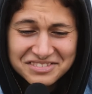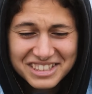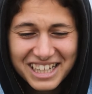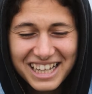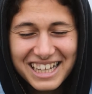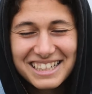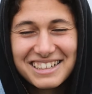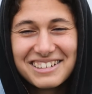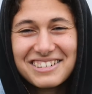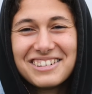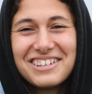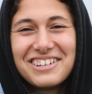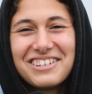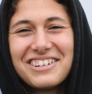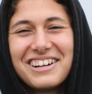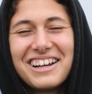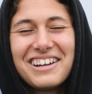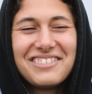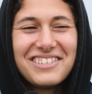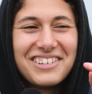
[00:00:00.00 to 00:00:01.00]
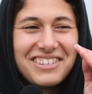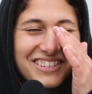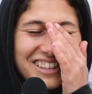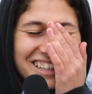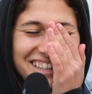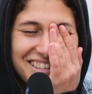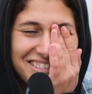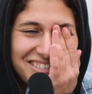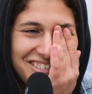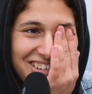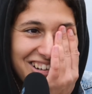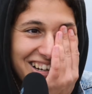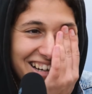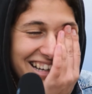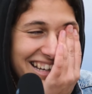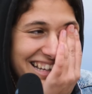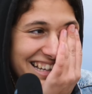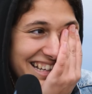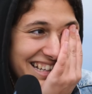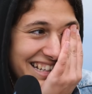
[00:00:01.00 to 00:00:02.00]
I don't know why I'm even
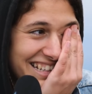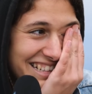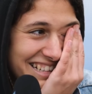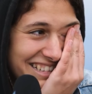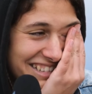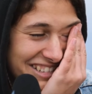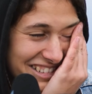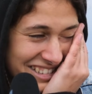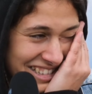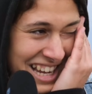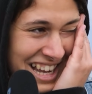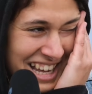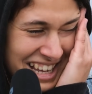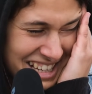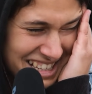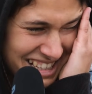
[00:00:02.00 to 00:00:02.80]
crying. I just